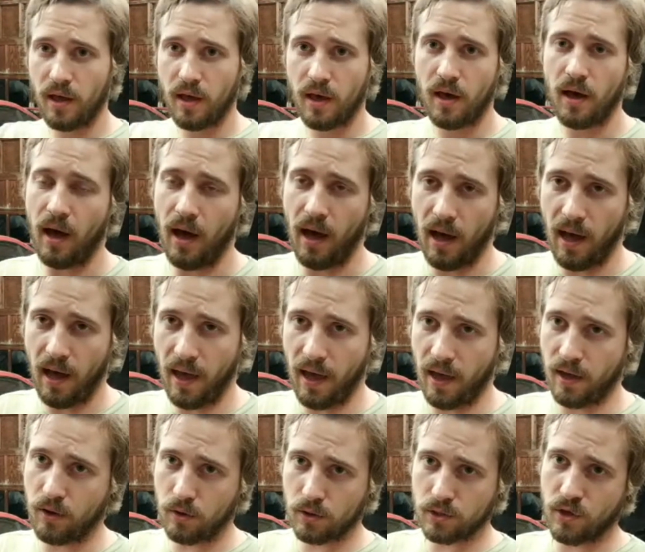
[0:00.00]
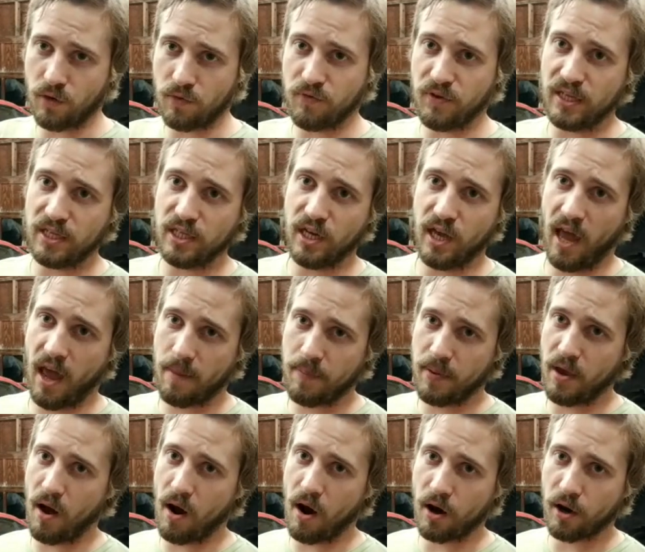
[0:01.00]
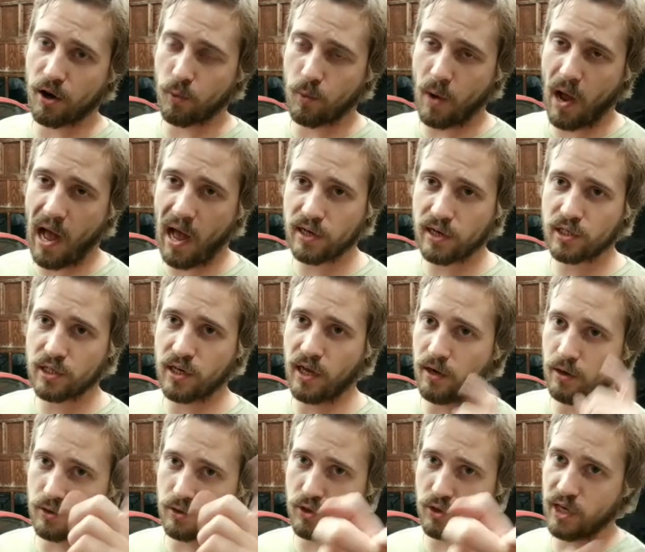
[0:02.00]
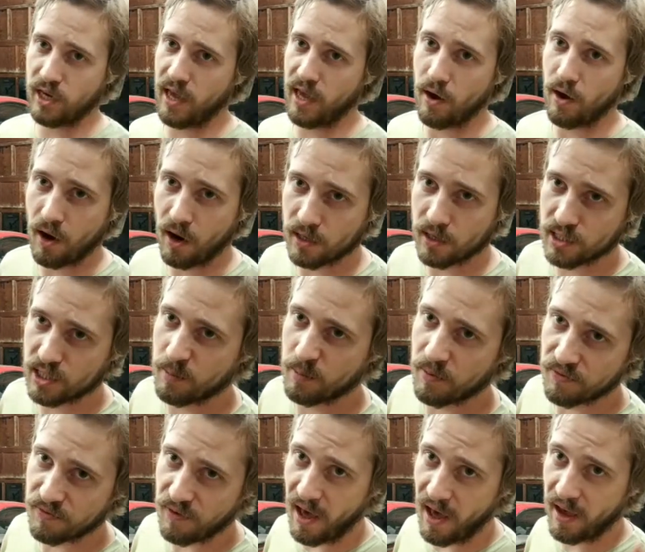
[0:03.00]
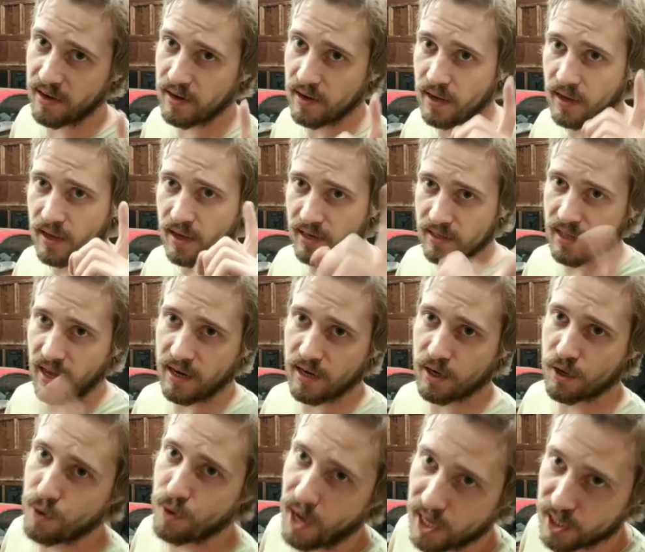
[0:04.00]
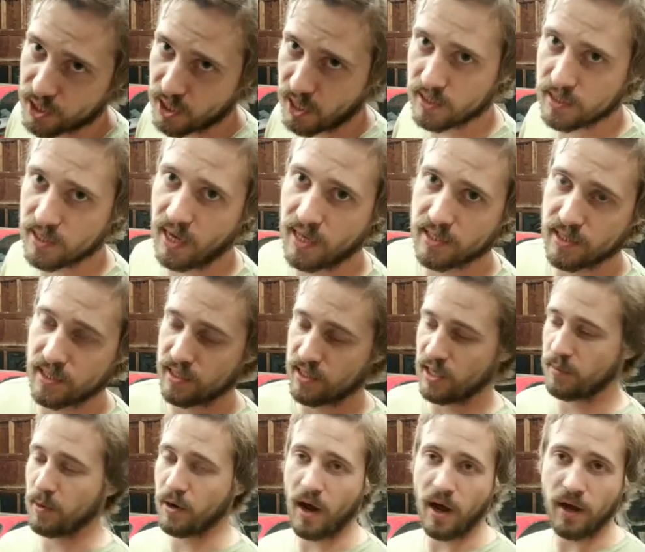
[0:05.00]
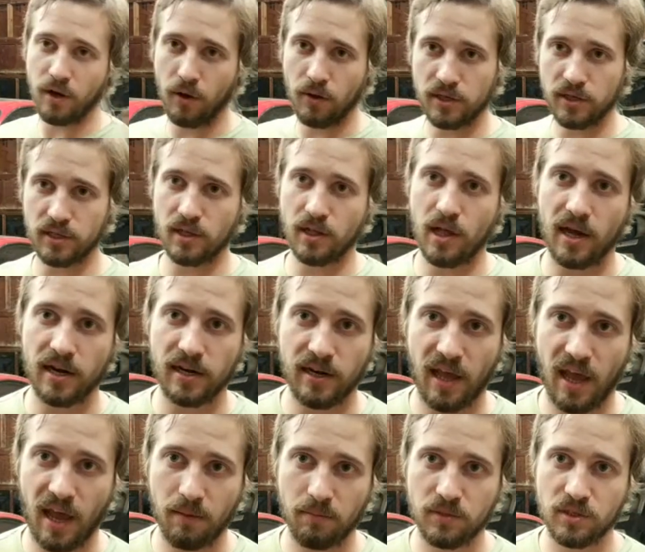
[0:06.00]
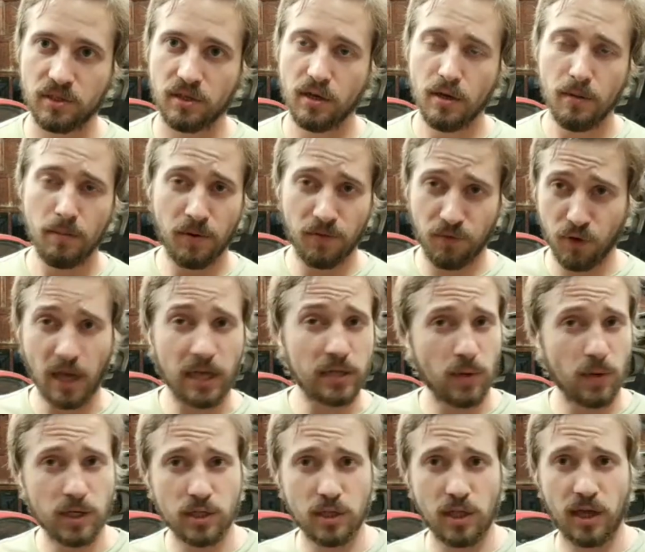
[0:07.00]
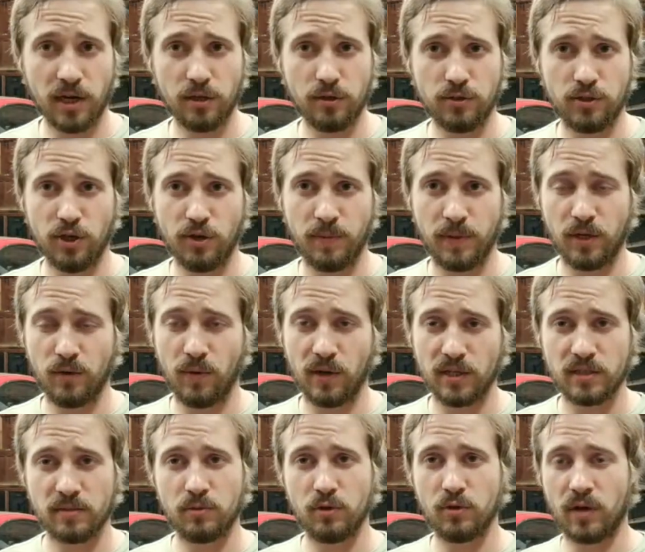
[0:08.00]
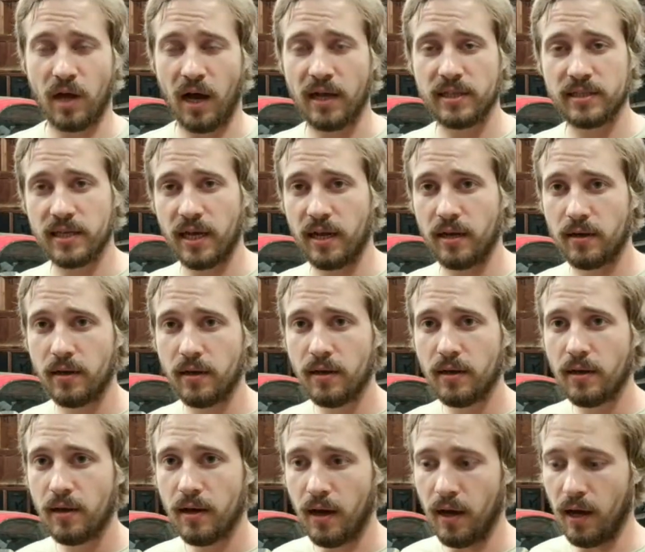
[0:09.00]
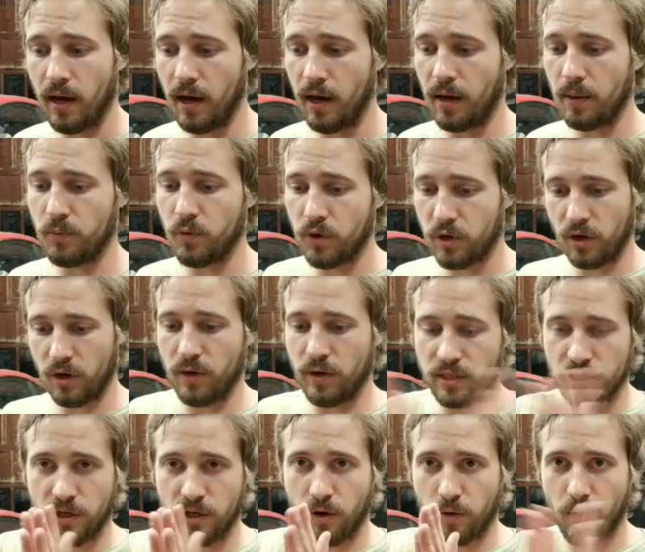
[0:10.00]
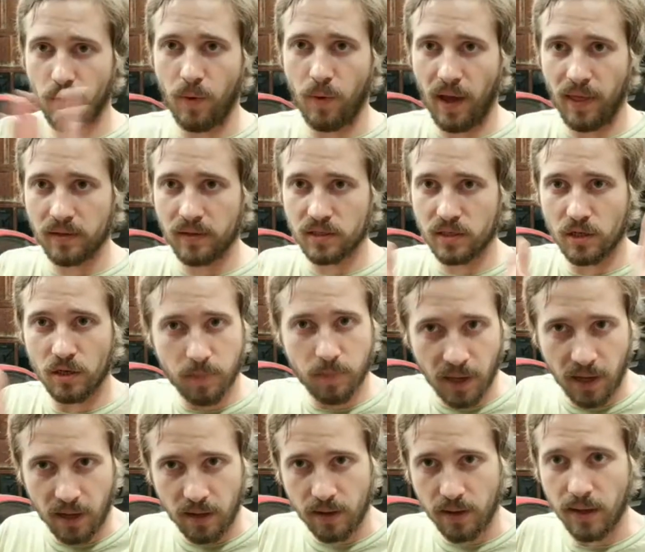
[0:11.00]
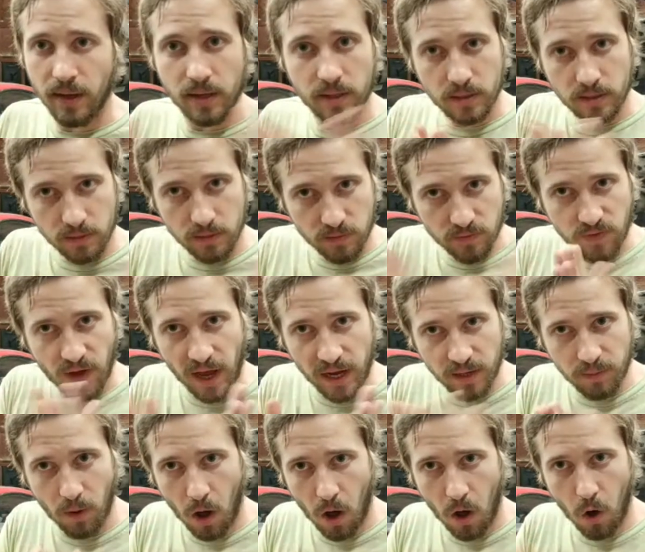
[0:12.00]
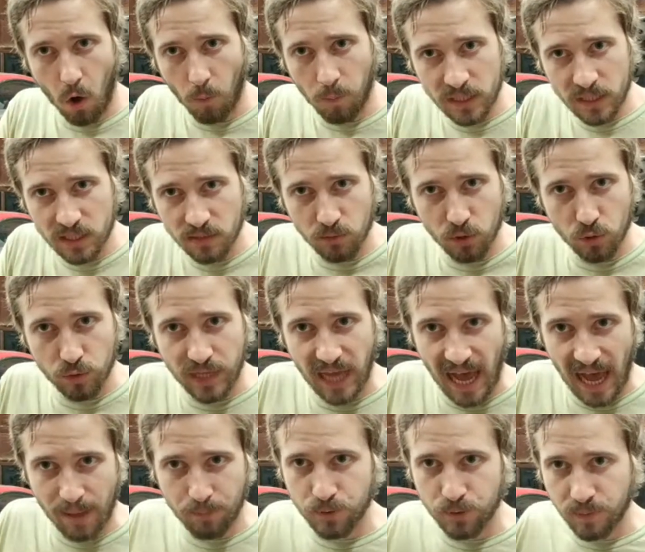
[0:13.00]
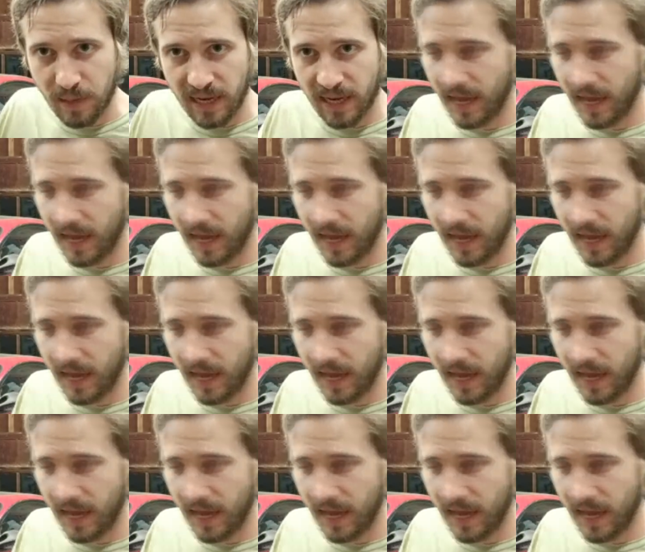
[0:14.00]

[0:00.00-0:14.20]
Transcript: and also VGAPR Garage, and also check out Car Simplified, Ignited Garage, and Tati Zemer. I know these are a lot of names, but if you guys watch a lot of YouTube and you want some new content, you can always, rewind this a little bit and find them all, open some new tabs, make it